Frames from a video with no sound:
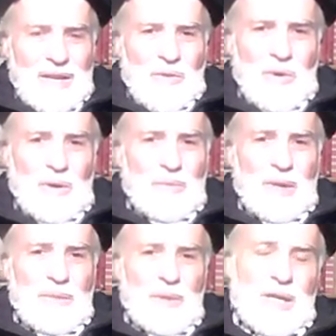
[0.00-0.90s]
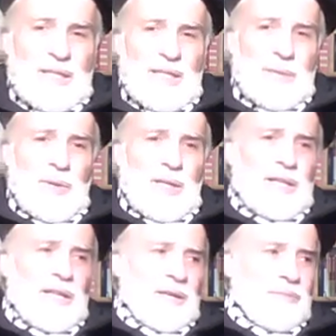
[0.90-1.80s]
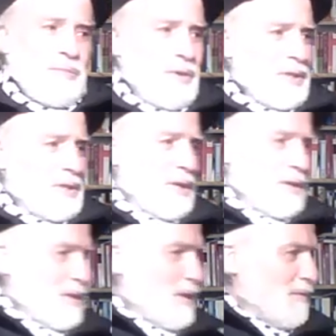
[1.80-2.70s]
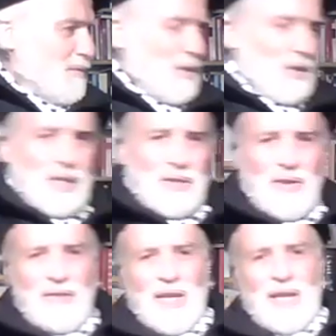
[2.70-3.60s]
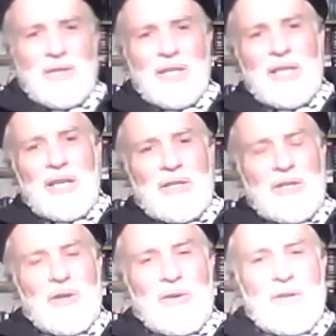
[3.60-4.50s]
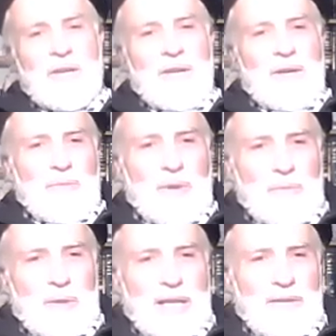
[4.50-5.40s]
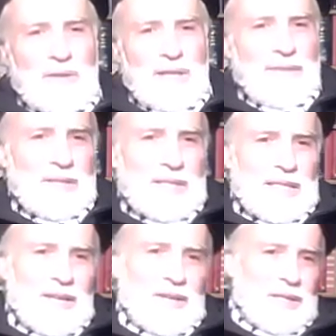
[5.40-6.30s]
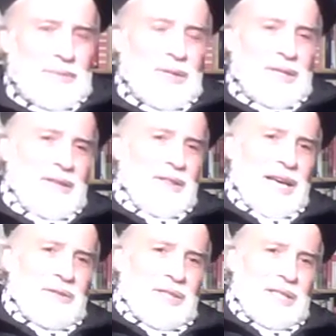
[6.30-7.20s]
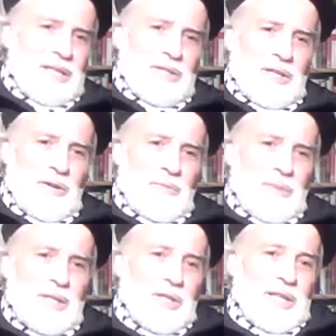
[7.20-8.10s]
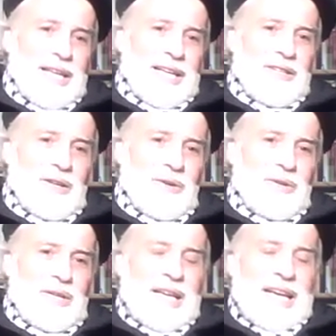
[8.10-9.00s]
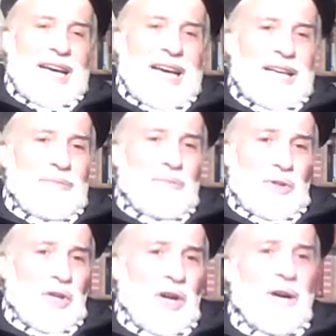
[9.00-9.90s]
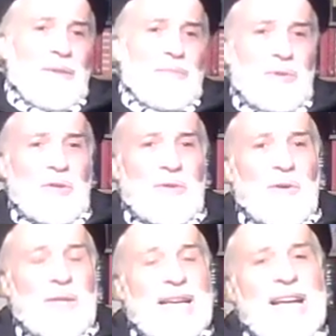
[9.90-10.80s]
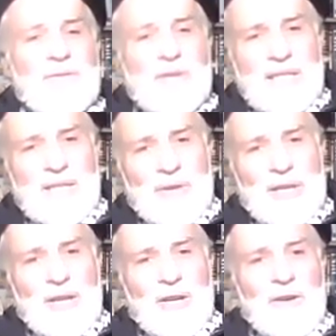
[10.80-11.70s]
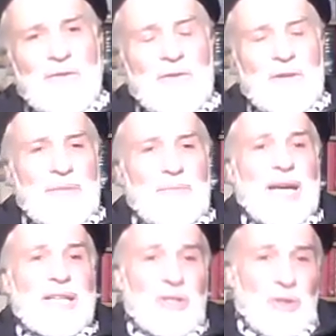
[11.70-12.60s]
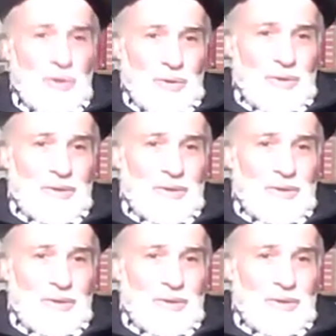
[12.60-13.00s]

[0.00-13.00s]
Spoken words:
Well, because it's been in the books, Confucius 5,000 years ago, my beloved Avicenna has been 1,000 years ago mentioned that, and Beauchamp, who was adversary of Pasteur.